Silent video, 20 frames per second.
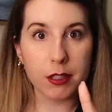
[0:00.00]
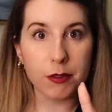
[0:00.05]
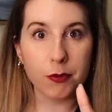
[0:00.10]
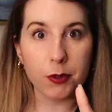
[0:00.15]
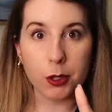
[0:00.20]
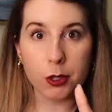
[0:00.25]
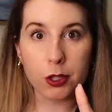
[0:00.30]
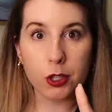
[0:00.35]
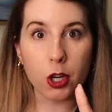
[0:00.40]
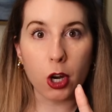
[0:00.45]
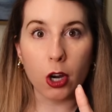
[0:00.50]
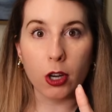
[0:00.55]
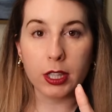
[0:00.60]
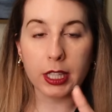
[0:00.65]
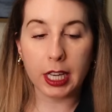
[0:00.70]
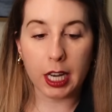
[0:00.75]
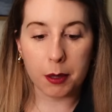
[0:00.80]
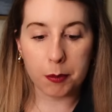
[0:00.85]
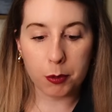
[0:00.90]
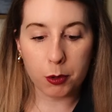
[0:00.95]
the first card
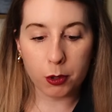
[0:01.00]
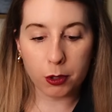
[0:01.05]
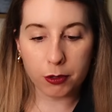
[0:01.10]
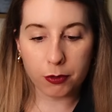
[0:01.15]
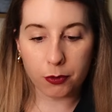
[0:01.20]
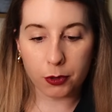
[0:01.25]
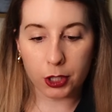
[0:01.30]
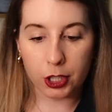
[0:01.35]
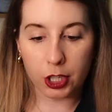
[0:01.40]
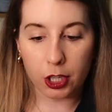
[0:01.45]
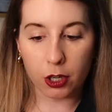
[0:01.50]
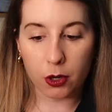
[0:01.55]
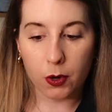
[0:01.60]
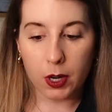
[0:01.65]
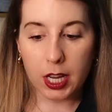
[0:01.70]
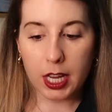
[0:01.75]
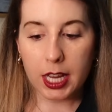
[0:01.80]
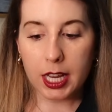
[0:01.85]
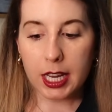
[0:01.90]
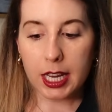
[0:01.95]
that I pulled for you.
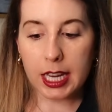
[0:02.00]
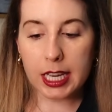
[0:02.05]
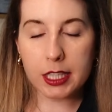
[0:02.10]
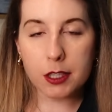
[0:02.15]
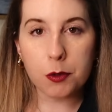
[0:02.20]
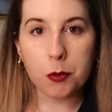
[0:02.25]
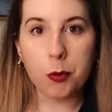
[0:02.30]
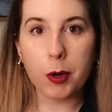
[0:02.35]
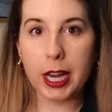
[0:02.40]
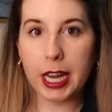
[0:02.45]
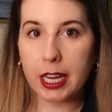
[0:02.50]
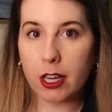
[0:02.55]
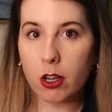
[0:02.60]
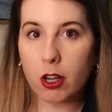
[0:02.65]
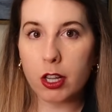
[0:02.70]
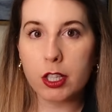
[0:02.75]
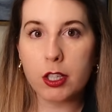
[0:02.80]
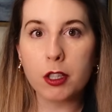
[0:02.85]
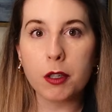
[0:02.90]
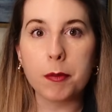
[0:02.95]
It's weighing
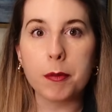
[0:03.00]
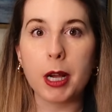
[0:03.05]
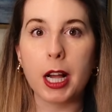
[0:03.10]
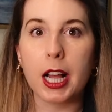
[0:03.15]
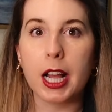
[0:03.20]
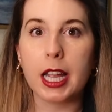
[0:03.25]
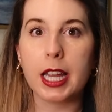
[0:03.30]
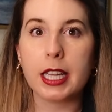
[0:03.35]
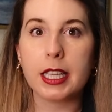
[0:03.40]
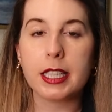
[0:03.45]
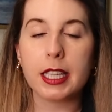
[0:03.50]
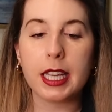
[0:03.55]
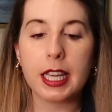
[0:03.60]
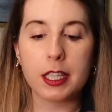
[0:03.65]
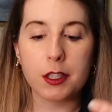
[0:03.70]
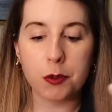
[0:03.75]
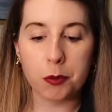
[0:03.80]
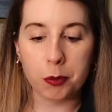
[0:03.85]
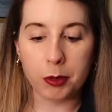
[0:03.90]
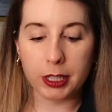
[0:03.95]
on your mind.
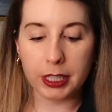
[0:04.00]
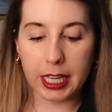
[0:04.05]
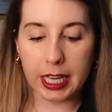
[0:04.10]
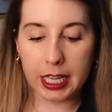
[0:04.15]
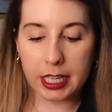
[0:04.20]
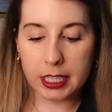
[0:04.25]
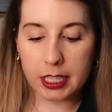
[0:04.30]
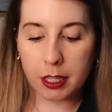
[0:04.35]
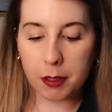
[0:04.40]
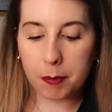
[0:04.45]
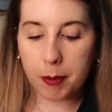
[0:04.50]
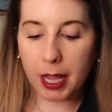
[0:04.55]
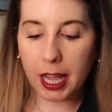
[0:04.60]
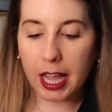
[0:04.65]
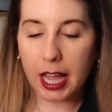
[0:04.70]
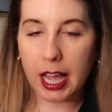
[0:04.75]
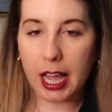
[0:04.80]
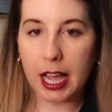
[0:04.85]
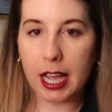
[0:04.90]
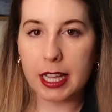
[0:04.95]
It's related to the
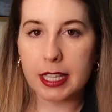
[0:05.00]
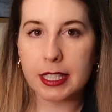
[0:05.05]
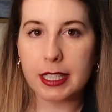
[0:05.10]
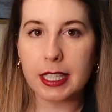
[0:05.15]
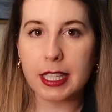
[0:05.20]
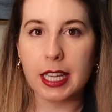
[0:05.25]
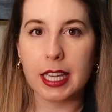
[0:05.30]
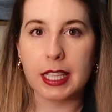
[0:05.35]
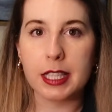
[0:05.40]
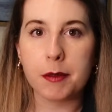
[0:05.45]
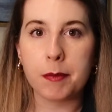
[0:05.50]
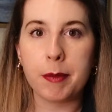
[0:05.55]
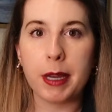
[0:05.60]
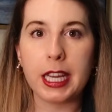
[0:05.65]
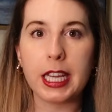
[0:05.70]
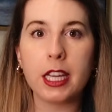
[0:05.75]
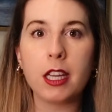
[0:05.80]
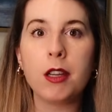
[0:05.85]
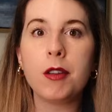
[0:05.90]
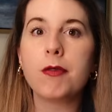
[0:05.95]
past. It's
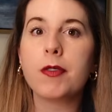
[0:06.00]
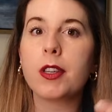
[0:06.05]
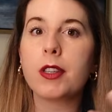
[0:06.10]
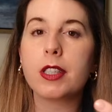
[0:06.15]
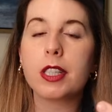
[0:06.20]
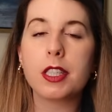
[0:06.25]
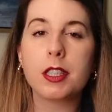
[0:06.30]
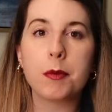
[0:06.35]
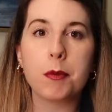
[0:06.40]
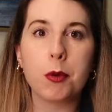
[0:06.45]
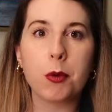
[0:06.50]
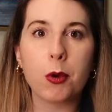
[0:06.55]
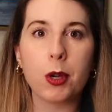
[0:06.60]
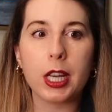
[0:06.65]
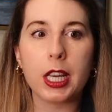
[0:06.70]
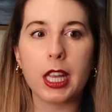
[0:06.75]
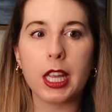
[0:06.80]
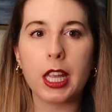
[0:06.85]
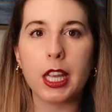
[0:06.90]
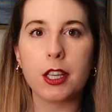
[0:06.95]
making you feel
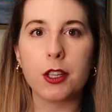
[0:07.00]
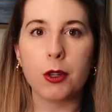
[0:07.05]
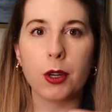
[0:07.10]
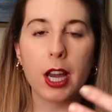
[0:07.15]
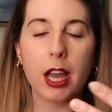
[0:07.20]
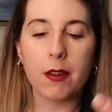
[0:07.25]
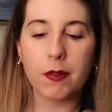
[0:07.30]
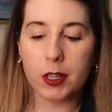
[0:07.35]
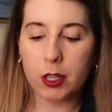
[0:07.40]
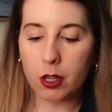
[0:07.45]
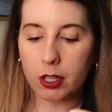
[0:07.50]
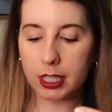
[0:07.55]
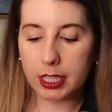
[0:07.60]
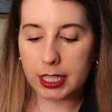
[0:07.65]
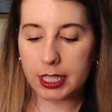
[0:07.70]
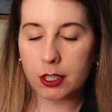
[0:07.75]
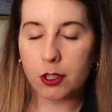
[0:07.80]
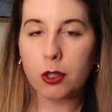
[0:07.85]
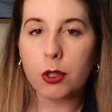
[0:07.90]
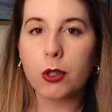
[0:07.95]
disappointed. You're having all
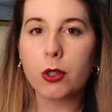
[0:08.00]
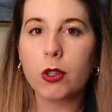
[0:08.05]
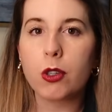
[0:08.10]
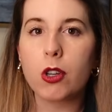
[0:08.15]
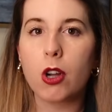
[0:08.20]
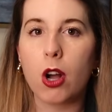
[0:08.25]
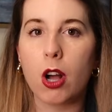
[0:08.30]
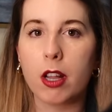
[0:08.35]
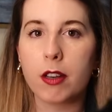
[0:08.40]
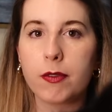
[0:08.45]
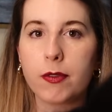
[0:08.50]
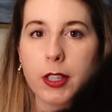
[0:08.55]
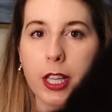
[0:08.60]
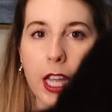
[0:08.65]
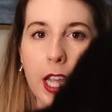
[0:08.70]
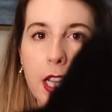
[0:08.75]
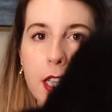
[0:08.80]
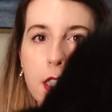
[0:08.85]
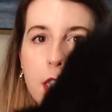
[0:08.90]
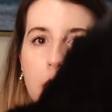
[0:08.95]
this internal
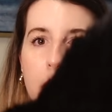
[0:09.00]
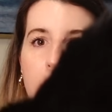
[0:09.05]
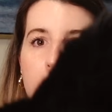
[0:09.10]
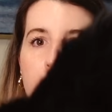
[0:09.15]
conflict,